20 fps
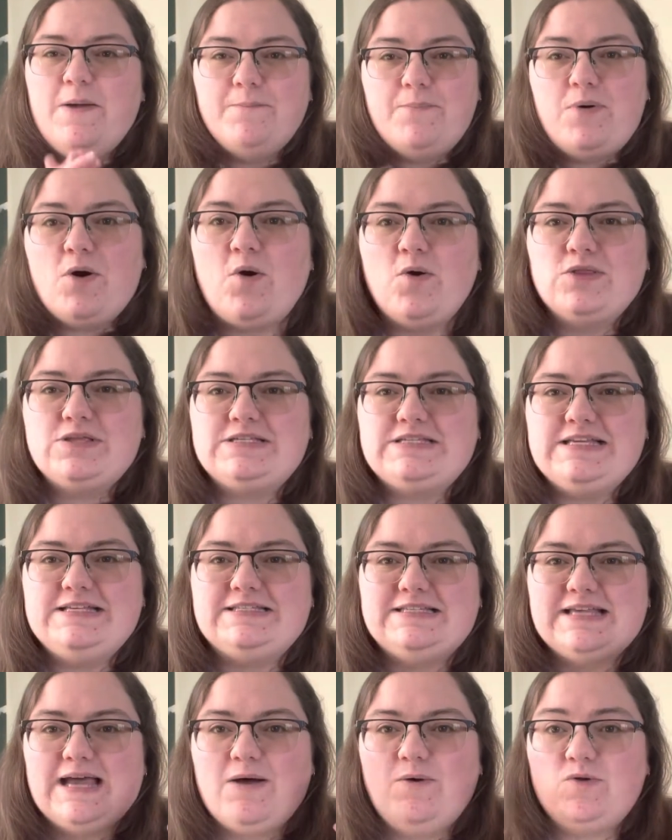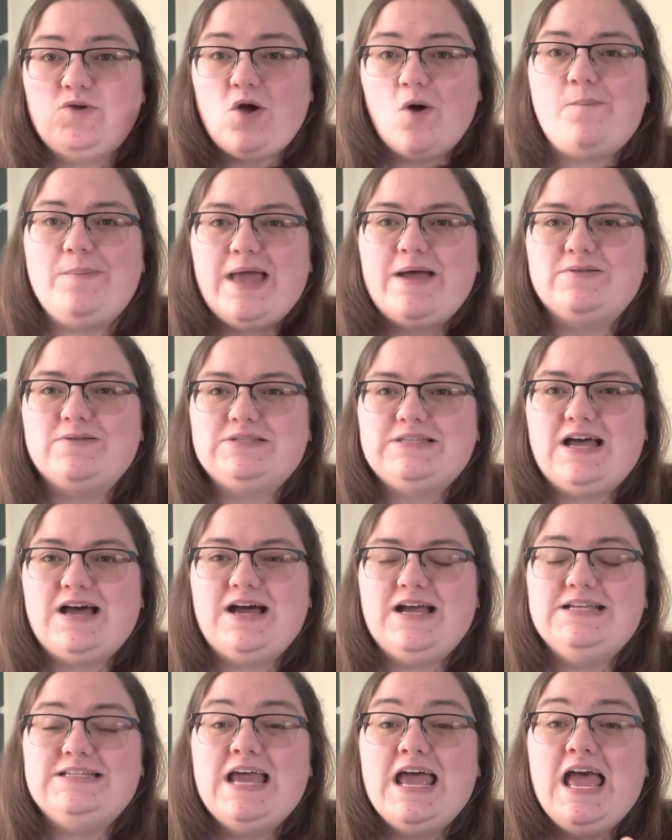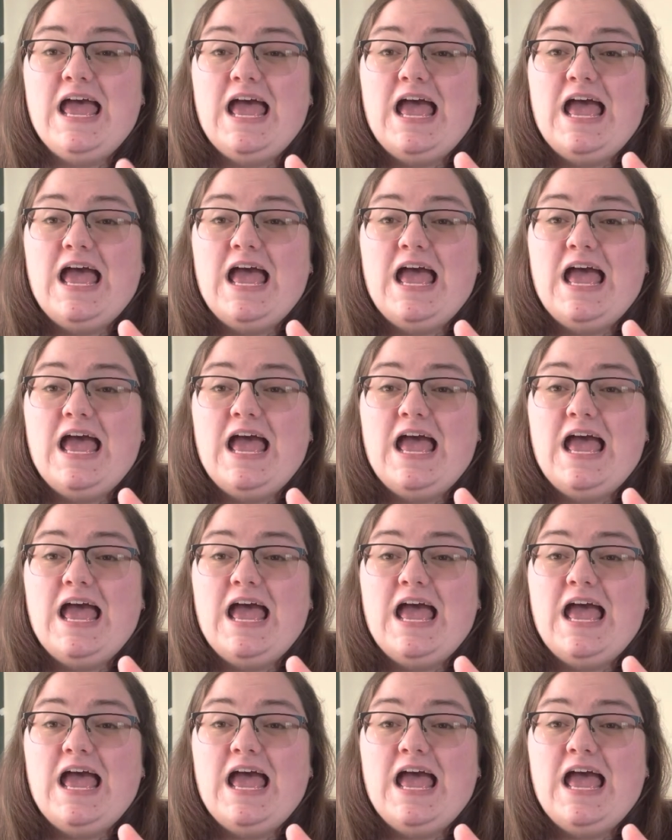put all the seats out, got me outside,